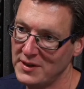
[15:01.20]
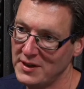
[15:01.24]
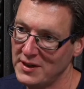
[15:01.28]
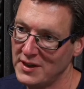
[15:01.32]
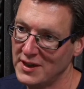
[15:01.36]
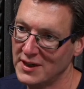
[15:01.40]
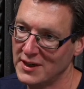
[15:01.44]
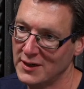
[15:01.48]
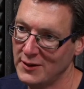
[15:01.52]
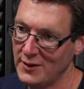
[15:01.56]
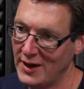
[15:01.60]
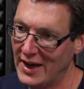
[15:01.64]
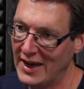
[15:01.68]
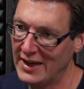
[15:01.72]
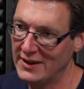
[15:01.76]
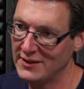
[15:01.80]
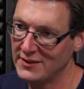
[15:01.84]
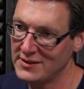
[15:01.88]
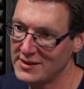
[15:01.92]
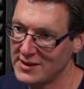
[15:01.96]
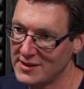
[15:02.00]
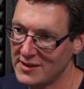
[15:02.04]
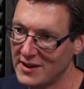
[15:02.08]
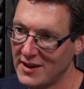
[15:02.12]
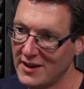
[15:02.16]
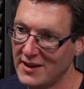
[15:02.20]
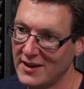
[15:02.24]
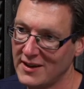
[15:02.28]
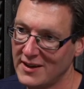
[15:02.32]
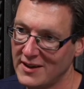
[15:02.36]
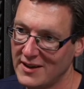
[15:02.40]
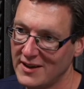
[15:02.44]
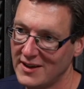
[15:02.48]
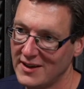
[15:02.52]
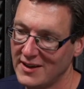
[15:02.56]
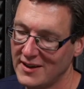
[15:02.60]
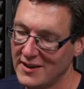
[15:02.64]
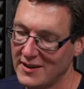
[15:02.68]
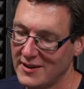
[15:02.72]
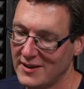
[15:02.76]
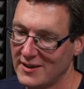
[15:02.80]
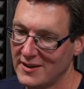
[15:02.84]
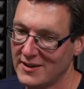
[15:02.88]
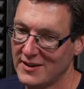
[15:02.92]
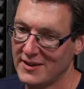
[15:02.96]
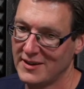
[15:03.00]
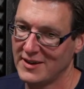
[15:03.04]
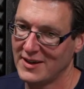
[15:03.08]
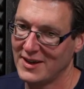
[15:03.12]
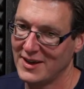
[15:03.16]
and
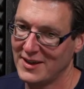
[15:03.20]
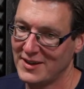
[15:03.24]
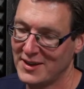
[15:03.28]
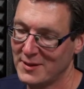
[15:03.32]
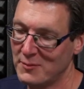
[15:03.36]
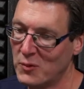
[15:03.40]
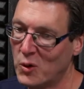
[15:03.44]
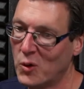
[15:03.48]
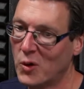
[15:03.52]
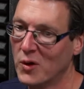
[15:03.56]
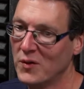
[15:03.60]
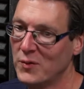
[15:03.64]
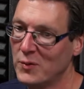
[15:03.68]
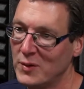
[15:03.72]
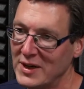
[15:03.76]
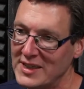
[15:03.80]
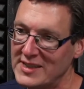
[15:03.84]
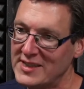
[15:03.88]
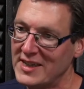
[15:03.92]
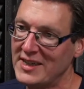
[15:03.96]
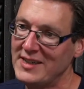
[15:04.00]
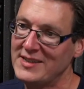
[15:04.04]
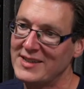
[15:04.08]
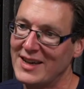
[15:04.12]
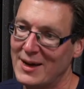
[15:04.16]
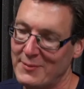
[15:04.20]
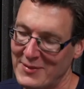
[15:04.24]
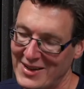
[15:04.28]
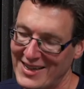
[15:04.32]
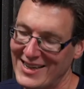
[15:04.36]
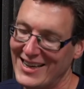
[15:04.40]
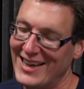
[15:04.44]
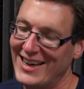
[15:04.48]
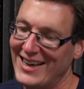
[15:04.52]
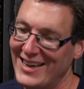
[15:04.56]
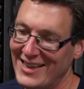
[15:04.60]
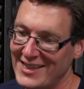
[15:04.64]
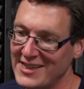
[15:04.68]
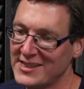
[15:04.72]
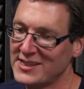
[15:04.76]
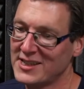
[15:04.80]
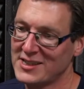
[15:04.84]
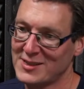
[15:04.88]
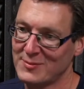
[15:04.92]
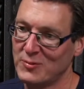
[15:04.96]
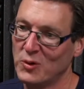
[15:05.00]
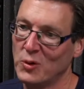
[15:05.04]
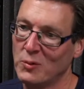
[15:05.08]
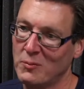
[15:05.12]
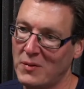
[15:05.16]
the more that we see, I mean, it is a
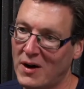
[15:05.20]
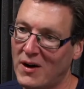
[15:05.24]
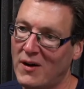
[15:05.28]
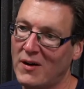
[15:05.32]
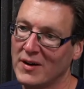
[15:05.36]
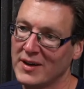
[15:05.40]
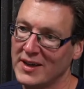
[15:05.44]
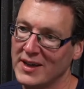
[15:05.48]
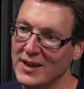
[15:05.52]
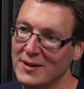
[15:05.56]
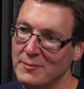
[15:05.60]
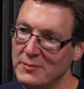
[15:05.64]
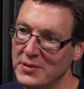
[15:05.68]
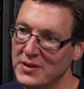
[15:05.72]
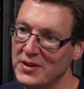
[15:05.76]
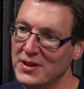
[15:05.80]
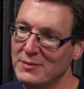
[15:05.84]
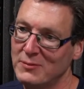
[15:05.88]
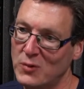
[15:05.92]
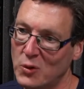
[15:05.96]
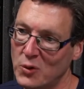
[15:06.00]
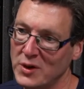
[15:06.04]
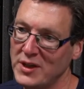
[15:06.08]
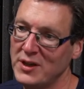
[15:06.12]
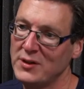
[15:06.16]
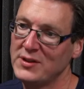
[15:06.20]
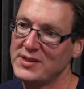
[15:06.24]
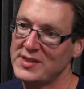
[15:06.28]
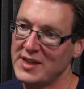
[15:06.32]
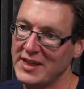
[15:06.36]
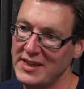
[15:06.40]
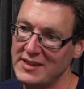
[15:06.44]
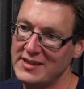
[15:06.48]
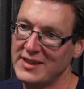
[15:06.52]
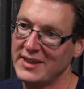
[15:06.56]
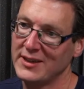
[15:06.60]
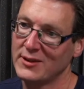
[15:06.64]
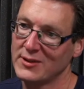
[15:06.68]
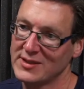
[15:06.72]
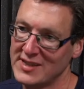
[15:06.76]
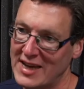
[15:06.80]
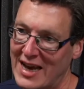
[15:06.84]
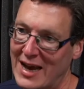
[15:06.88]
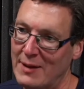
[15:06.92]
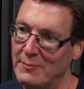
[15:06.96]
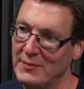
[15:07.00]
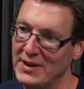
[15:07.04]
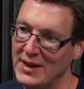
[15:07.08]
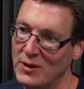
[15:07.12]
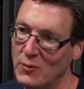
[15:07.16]
small market, but the more you see deals
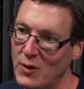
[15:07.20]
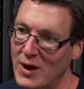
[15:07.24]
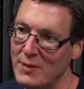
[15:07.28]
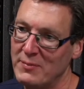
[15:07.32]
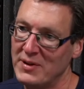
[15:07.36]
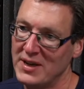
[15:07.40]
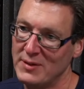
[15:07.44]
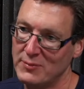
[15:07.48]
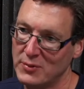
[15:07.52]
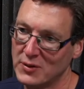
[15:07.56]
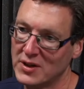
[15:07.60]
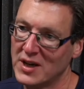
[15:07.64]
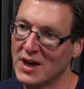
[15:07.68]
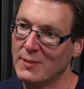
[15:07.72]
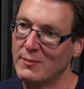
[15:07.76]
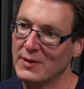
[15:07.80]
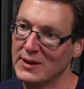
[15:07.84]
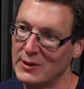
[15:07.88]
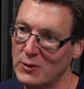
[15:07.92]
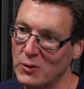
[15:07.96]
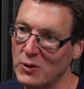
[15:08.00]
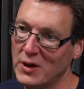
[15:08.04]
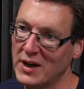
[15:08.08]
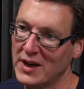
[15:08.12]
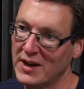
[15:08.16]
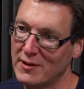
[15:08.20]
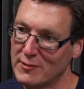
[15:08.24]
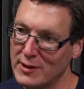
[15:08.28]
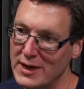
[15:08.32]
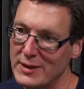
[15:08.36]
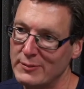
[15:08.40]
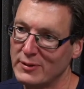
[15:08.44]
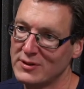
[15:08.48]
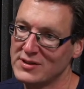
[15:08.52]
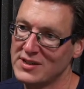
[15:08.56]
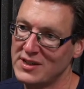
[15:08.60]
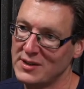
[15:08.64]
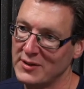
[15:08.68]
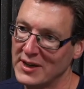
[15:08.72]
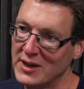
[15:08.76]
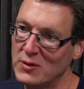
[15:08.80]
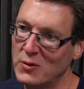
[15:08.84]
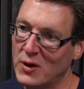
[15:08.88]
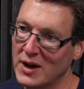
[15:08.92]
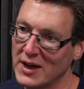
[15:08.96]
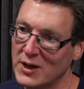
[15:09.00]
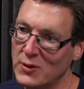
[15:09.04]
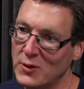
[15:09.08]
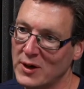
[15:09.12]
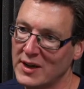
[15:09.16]
happening where people come along and are able to do it
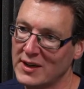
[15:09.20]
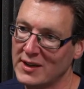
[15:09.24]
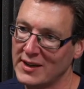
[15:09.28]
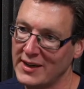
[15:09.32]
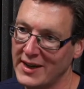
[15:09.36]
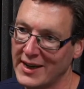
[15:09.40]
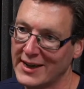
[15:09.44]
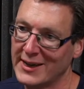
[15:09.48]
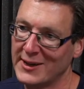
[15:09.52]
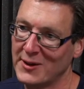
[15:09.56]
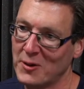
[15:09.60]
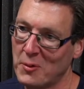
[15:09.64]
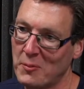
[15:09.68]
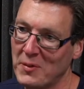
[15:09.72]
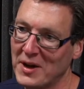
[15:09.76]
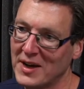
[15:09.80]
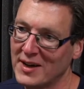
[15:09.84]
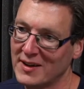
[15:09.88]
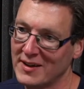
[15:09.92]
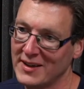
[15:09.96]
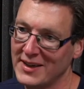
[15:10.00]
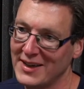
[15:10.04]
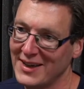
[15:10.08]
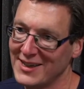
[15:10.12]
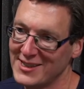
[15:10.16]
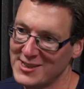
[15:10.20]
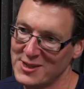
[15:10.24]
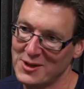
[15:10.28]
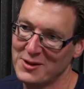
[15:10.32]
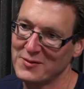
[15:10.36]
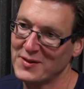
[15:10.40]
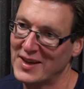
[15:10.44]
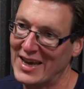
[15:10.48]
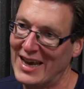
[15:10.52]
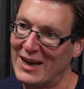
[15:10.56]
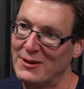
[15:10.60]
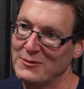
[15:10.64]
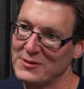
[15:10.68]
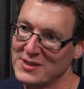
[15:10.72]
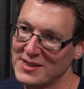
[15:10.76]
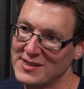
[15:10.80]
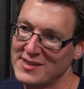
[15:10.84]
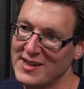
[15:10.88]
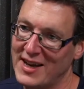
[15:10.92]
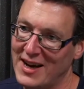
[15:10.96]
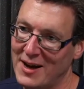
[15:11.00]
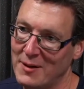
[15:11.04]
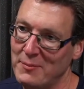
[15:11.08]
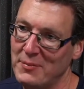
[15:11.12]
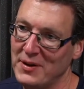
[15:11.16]
quite quickly and economically, it sort of counters
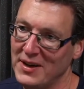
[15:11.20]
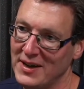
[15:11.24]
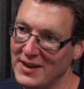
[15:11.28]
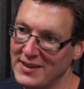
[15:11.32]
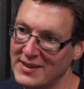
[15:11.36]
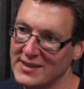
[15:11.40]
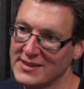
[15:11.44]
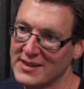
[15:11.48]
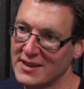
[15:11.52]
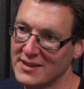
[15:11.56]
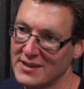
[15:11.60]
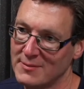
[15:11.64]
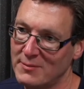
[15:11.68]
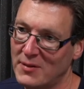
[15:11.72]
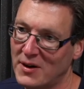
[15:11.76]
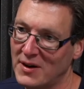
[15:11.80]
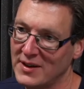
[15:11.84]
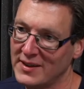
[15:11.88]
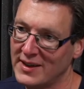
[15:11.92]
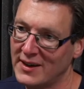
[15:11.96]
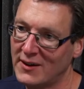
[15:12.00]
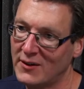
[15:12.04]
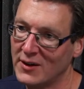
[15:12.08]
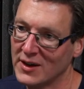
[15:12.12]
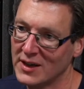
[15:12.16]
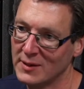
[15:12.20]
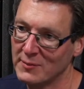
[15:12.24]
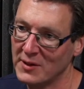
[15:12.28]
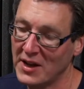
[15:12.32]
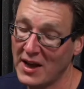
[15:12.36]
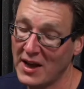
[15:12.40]
that a bit. It does undermine that argument.